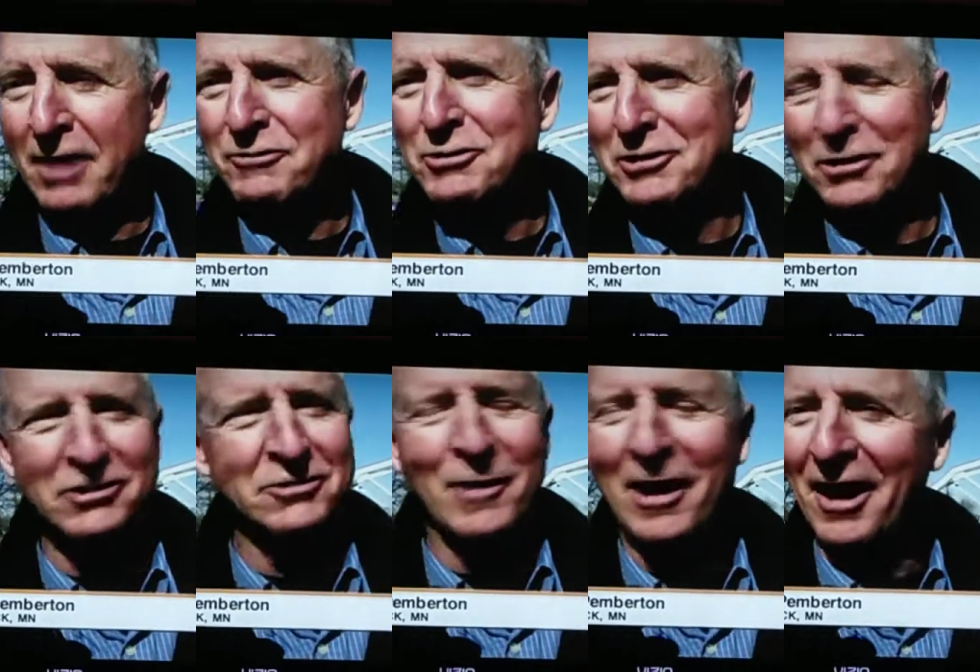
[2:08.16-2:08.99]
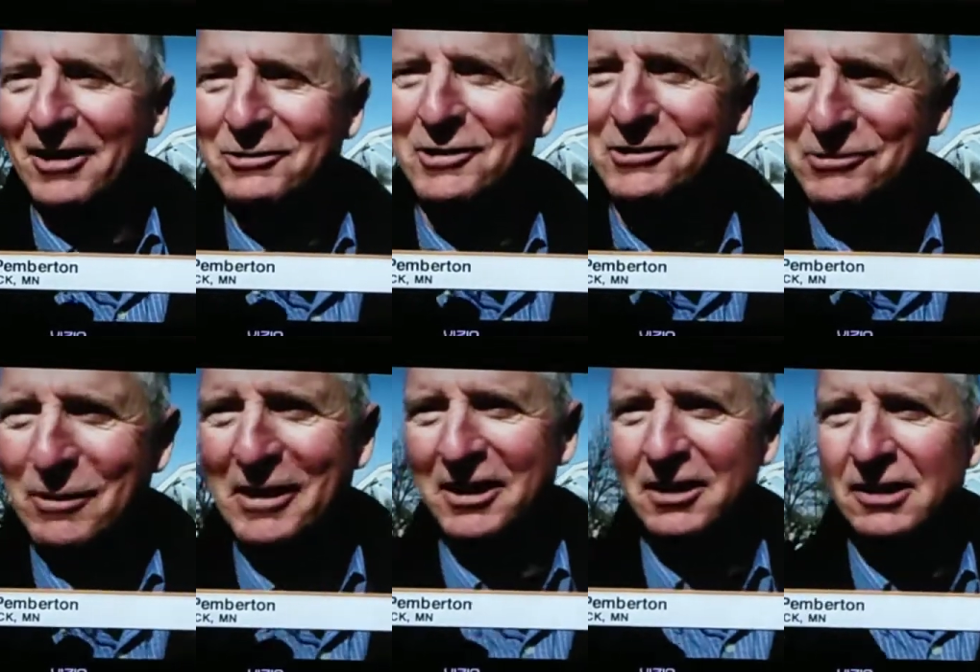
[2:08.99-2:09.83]
a few tears to my eyes when he was
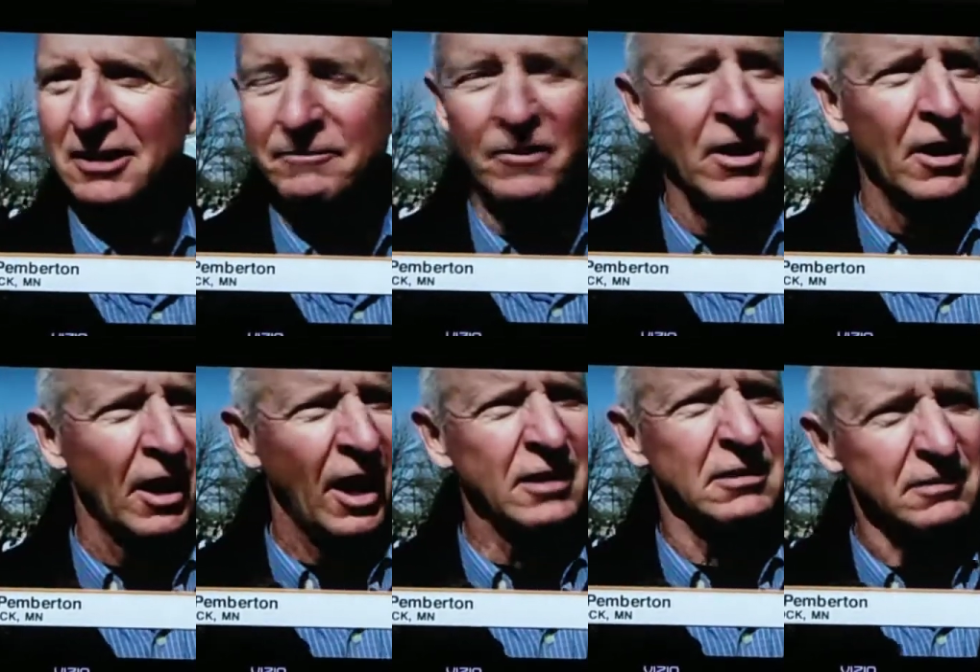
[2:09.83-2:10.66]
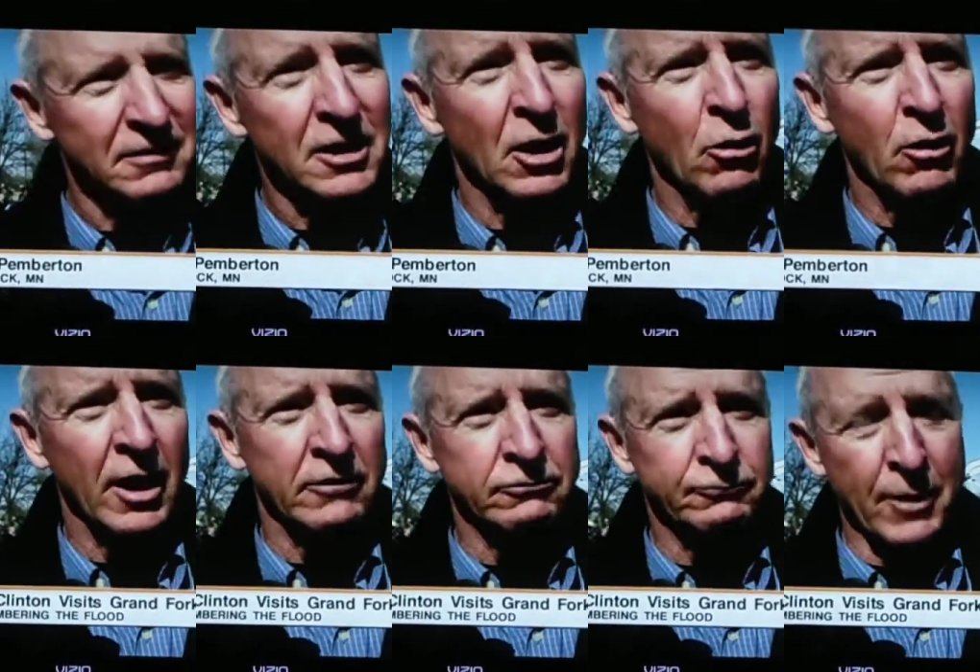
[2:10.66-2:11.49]
speaking. And
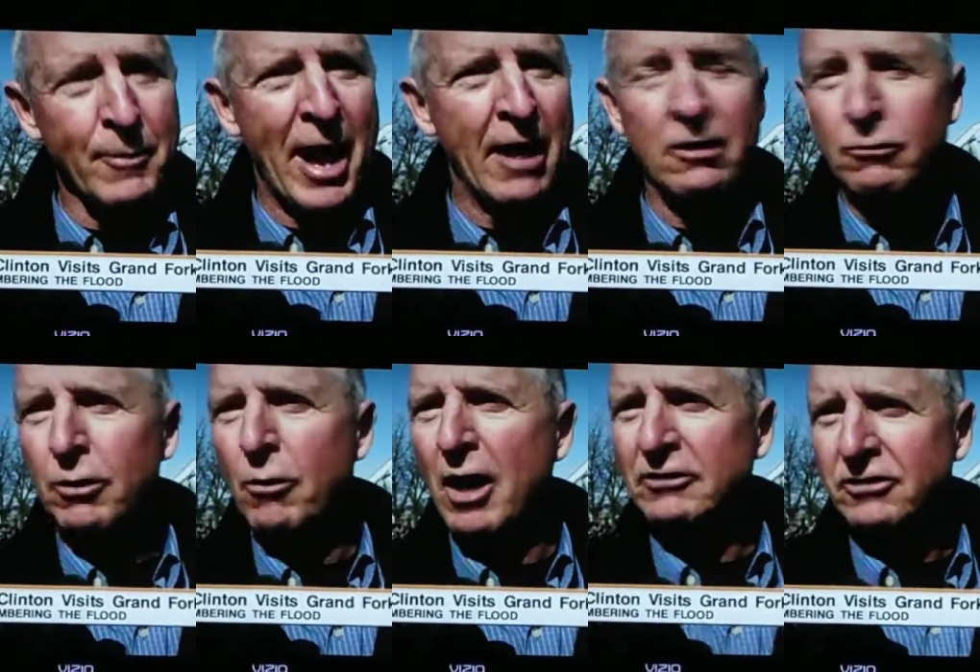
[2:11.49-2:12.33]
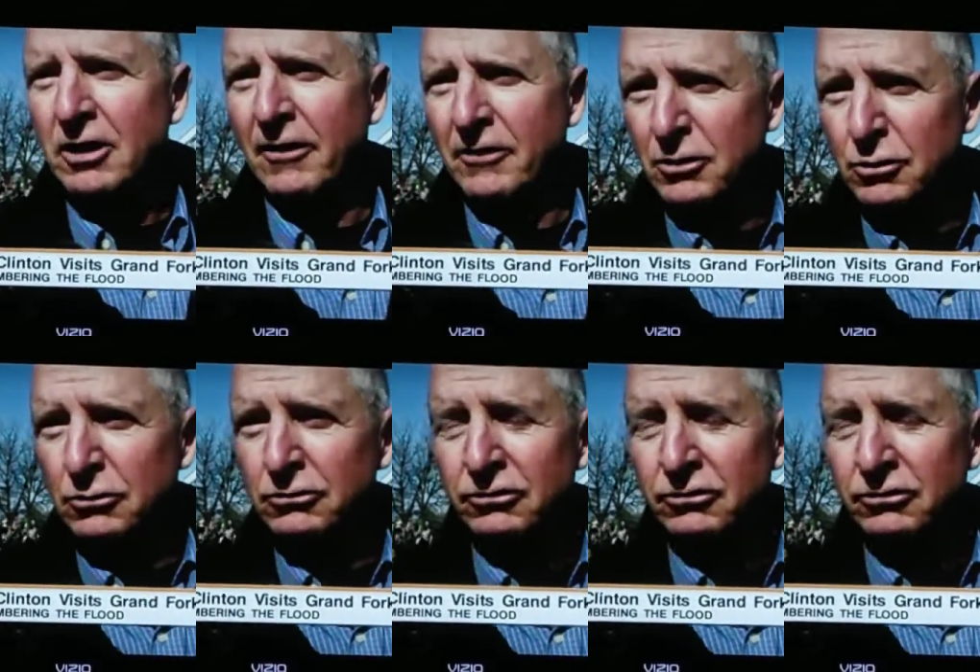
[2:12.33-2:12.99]
I'm from Hallock. We watched it on the news.